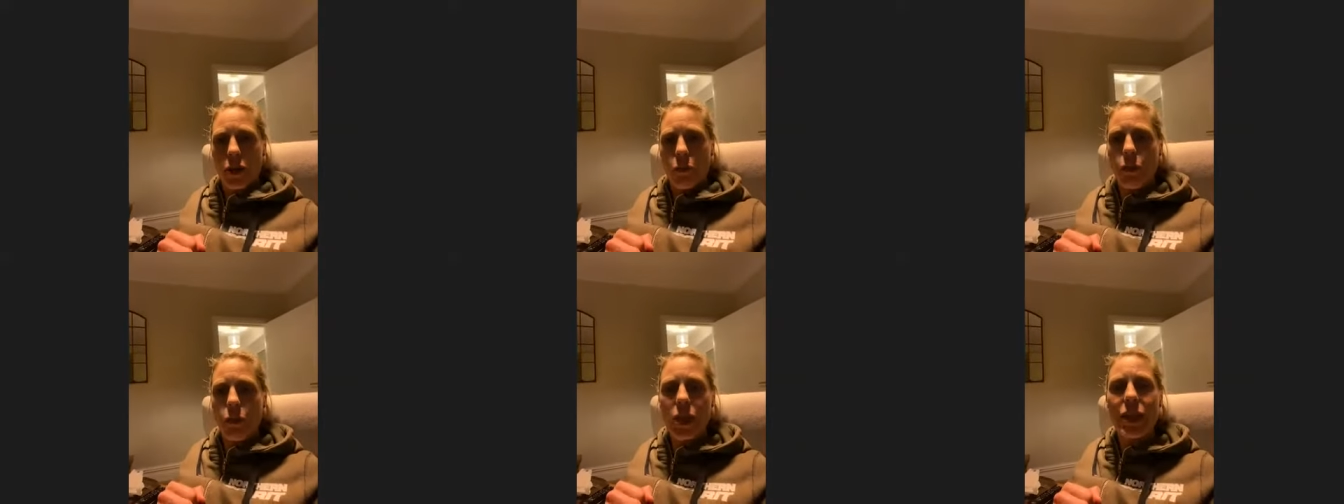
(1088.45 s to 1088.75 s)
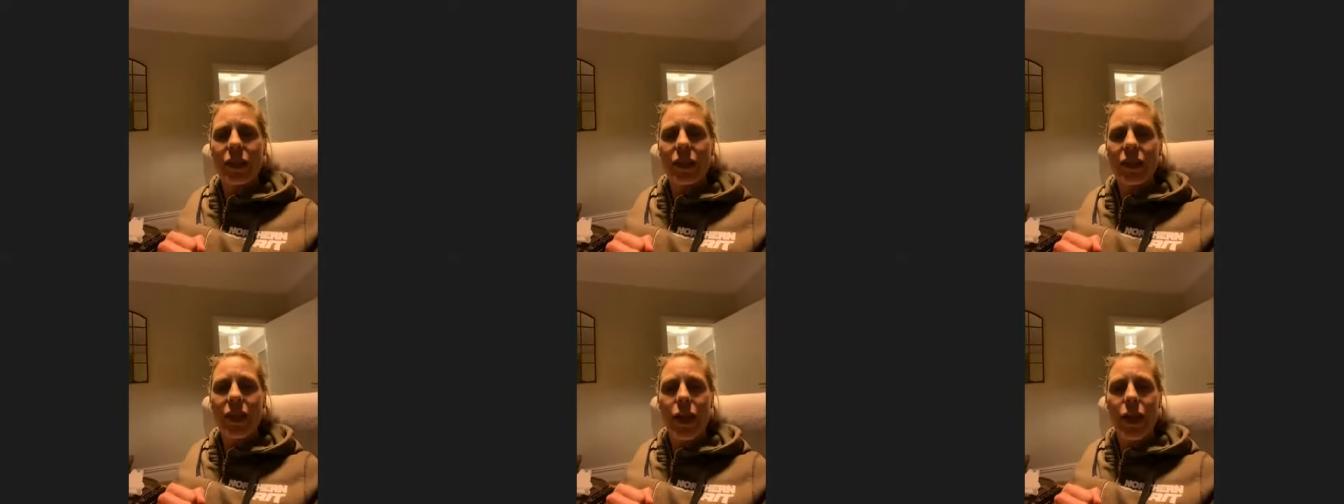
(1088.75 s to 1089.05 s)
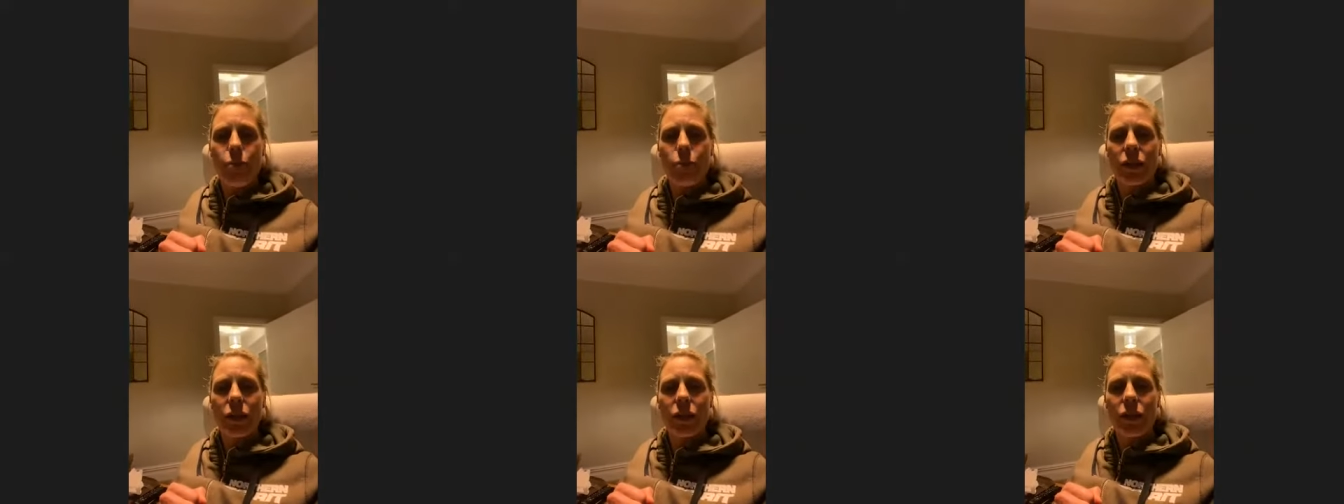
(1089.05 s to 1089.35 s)
We can
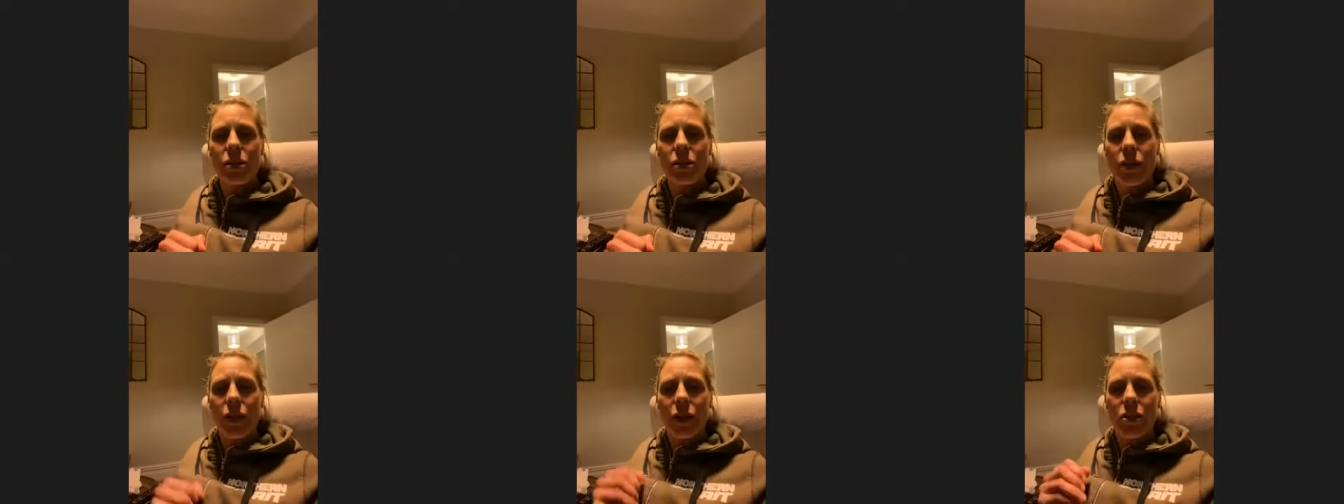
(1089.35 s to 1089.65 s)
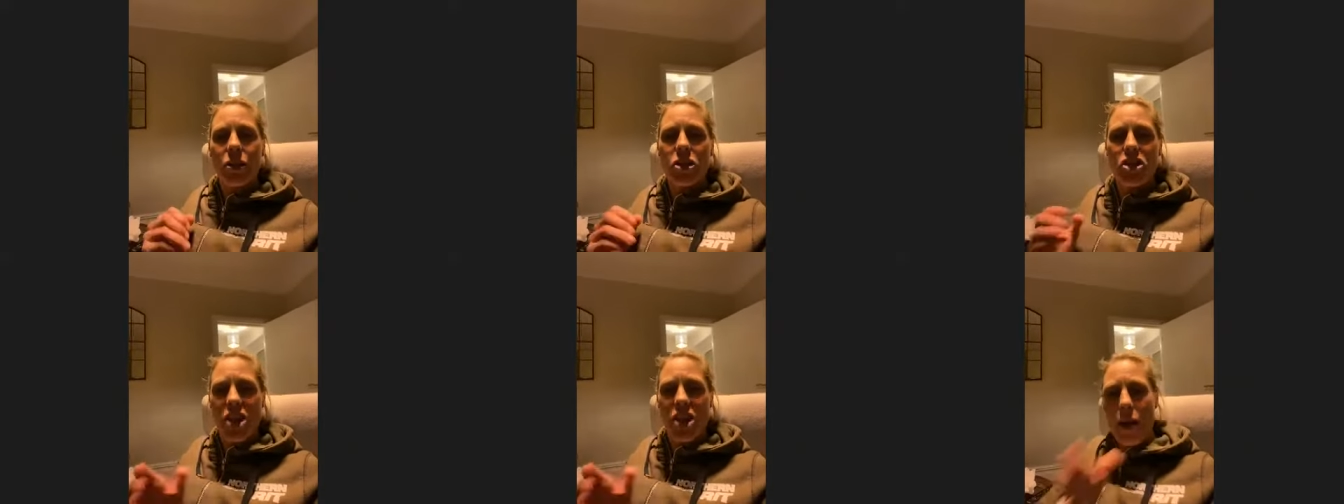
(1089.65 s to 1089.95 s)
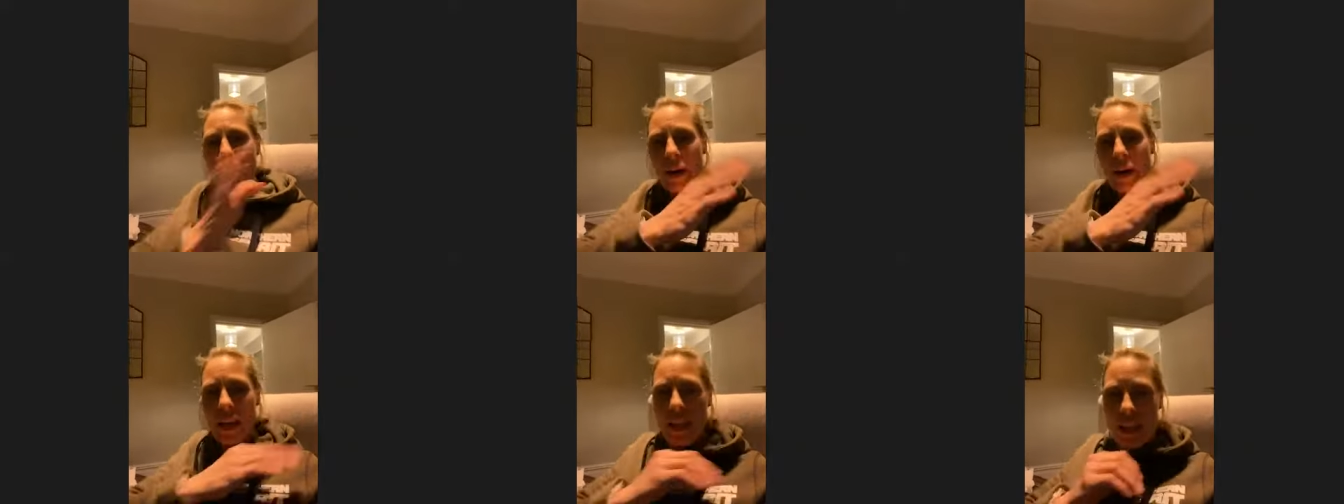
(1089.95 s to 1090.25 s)
label it
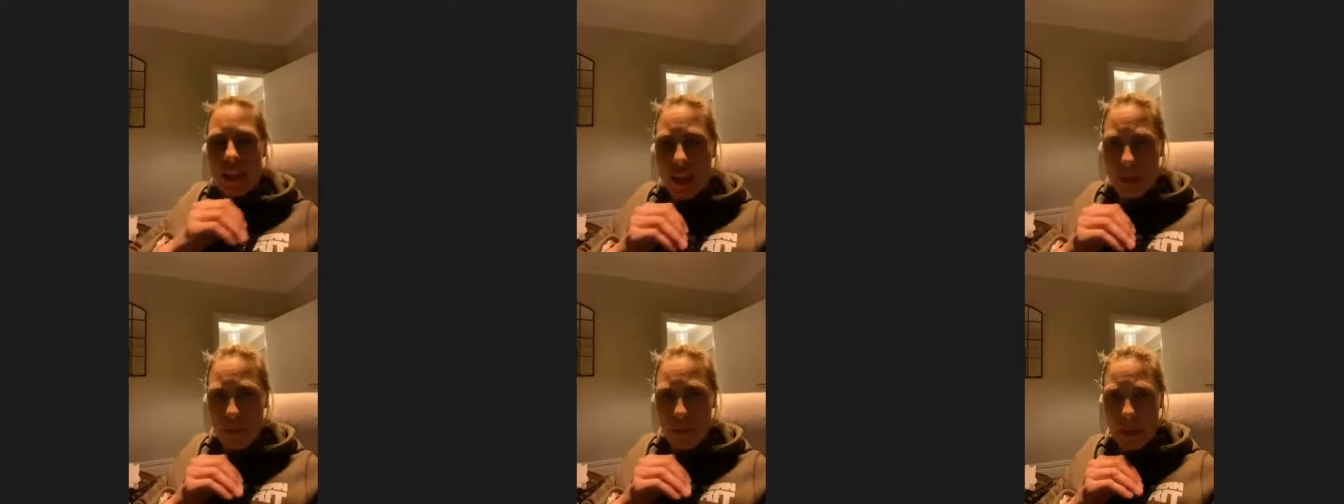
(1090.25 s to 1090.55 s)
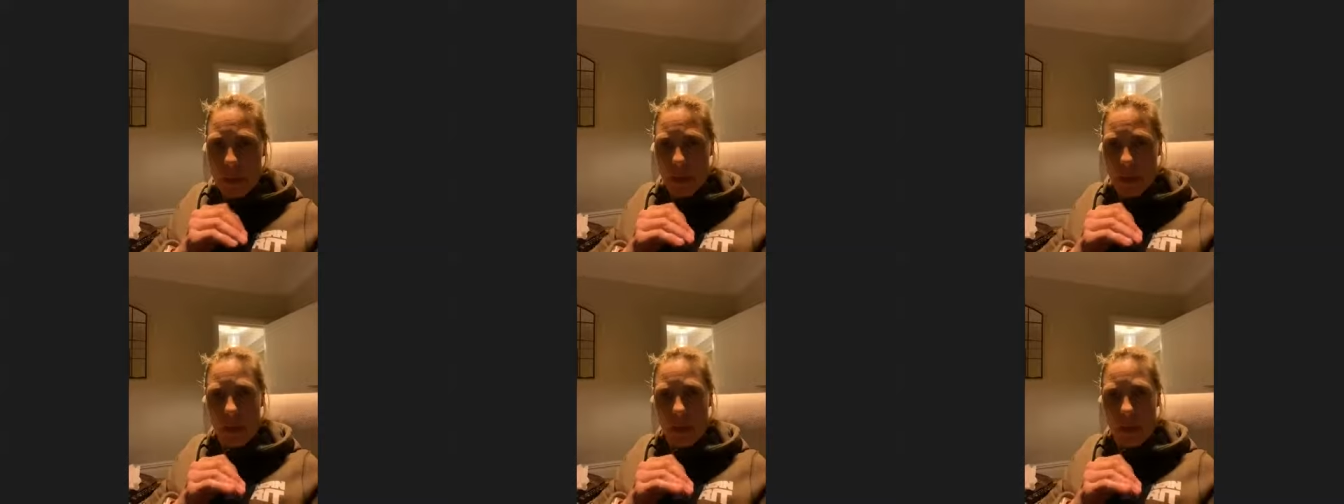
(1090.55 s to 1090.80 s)
Gemmaism,